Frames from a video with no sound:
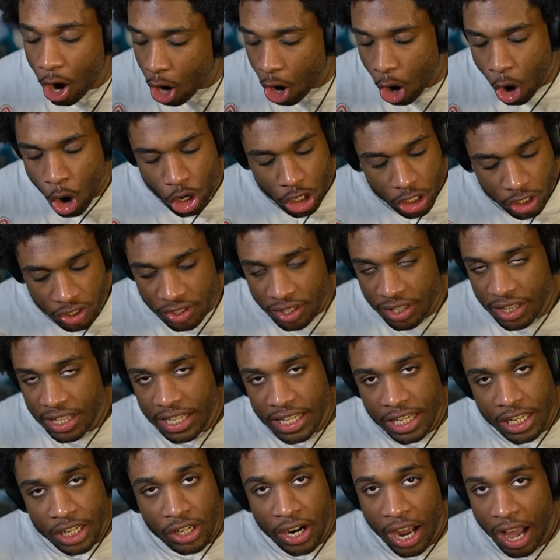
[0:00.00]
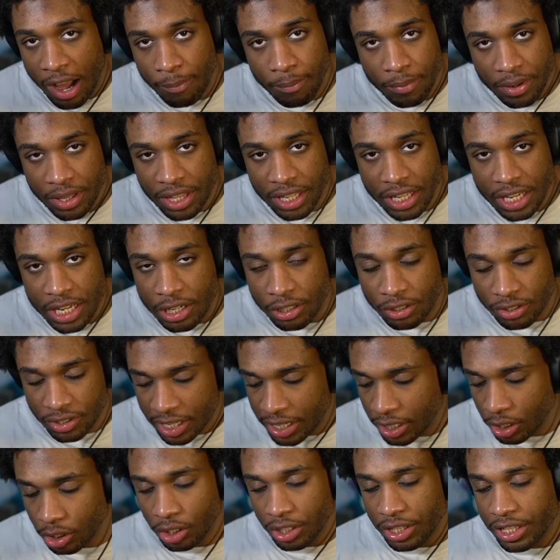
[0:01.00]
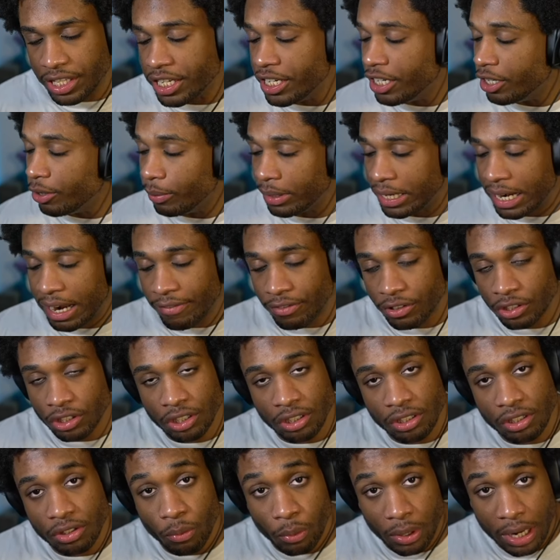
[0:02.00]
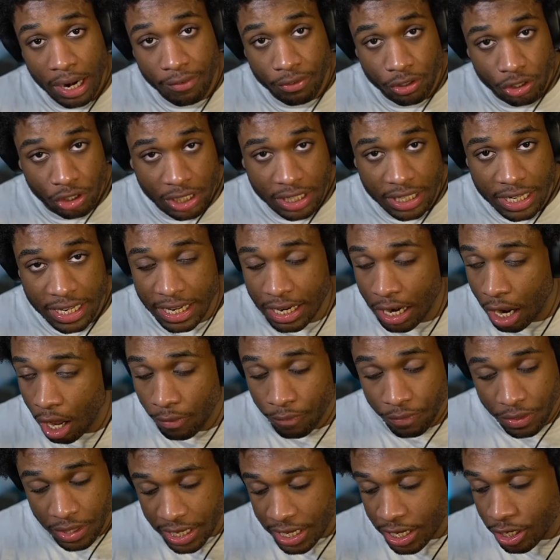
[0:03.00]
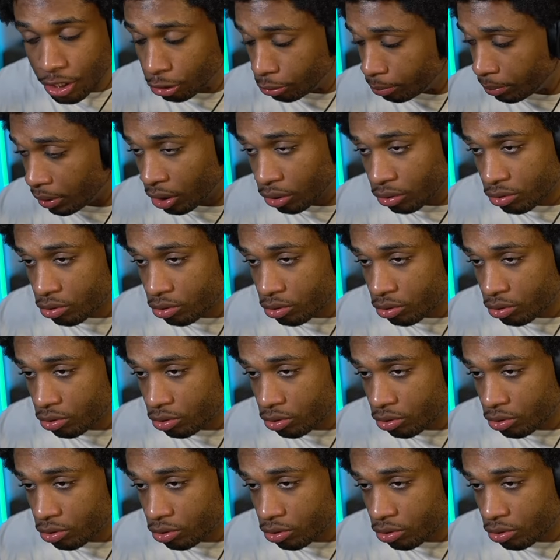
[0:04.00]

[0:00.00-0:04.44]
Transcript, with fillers: Artist of the year, album of the year, single of the year, whatever, whatever she did of the year, bro.